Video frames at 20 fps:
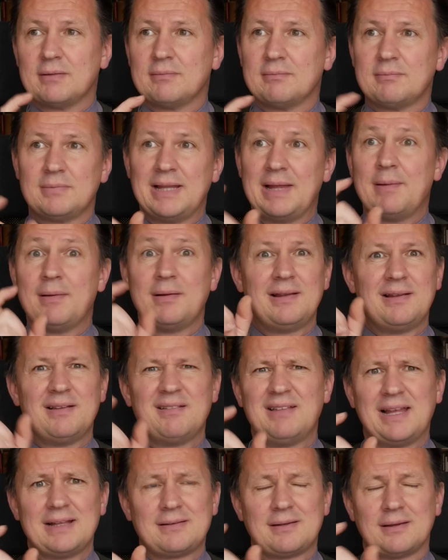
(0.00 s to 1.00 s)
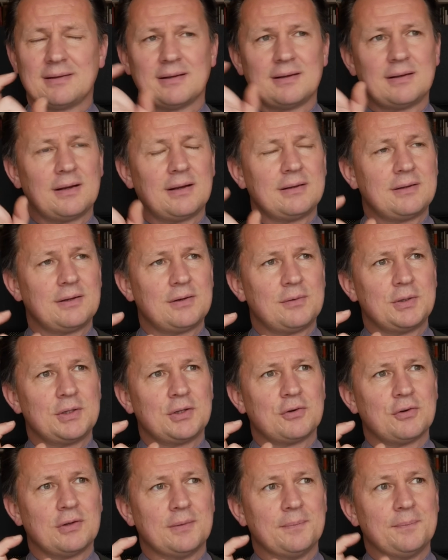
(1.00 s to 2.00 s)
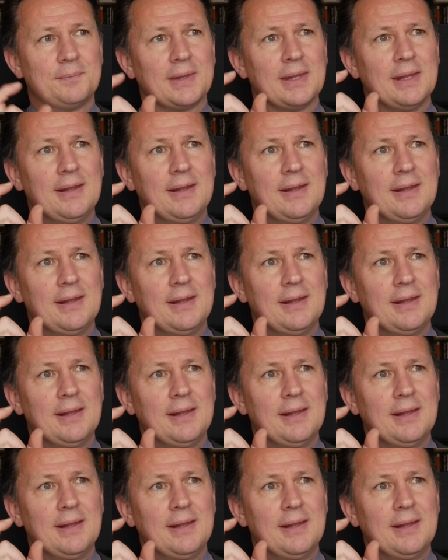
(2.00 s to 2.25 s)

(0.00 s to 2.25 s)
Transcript: letters, I don't know what you call them,